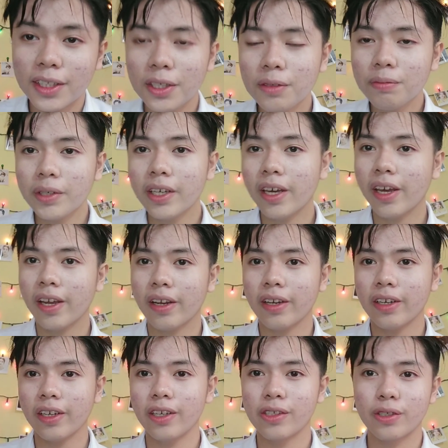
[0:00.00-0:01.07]
think my
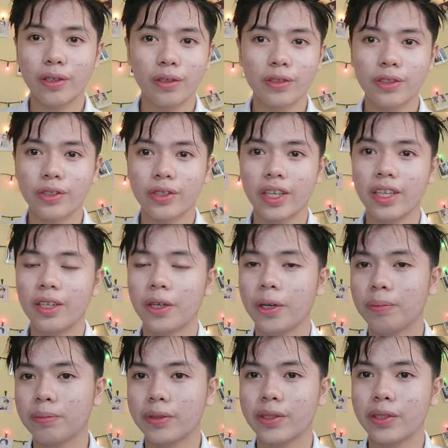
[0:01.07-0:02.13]
hair is all dried
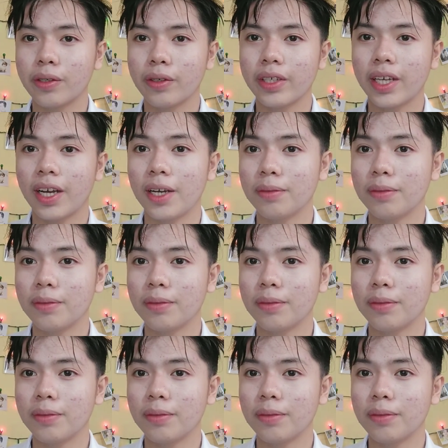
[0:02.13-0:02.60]
up, so yeah,